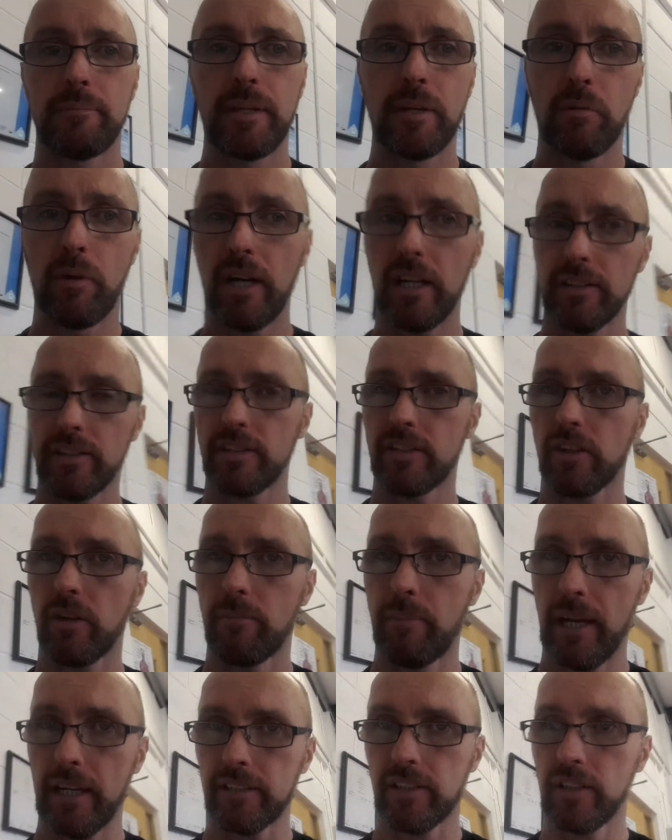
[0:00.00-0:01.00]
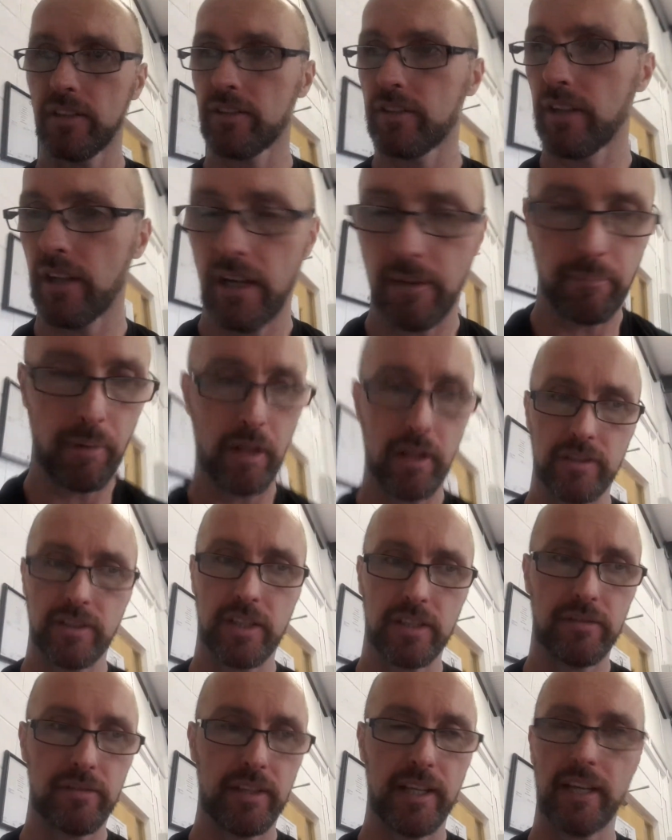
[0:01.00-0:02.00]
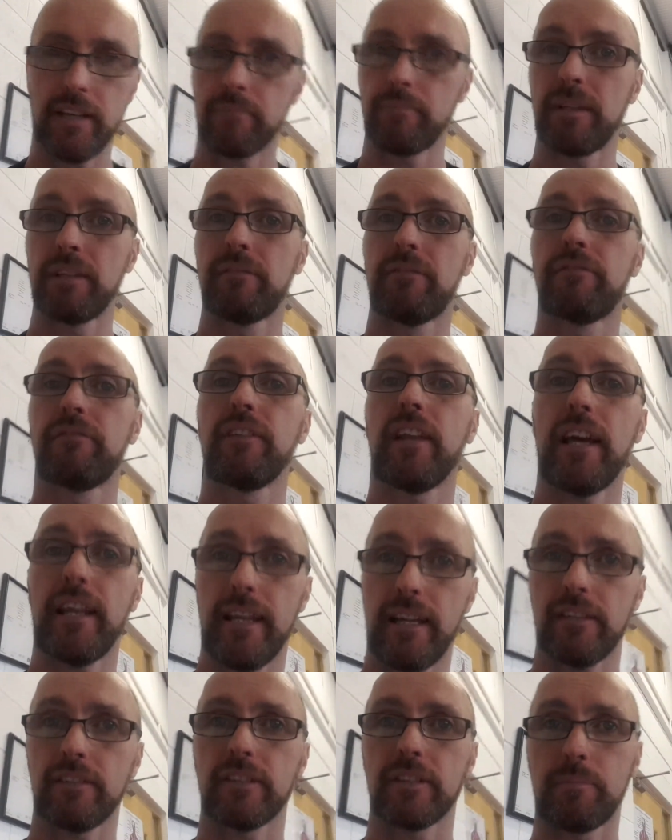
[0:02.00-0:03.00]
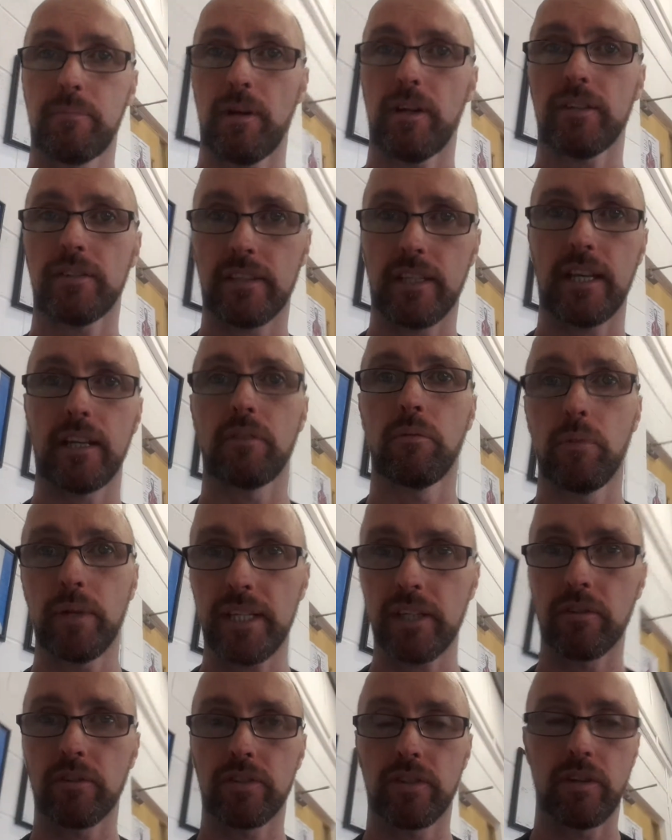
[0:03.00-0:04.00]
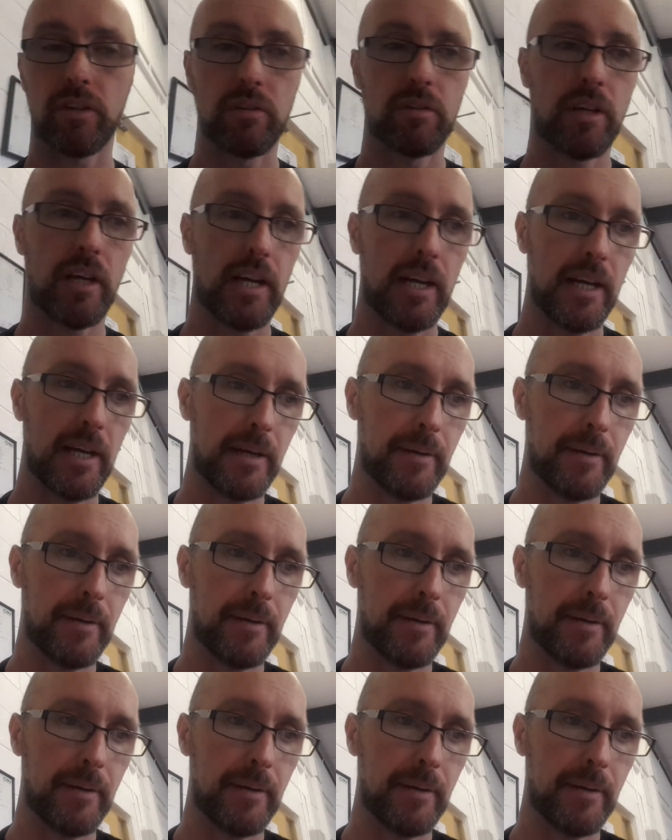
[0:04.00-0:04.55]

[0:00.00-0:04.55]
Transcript: a while since I got back to you. Apologise for that. I've been flat out this past kind of week or so.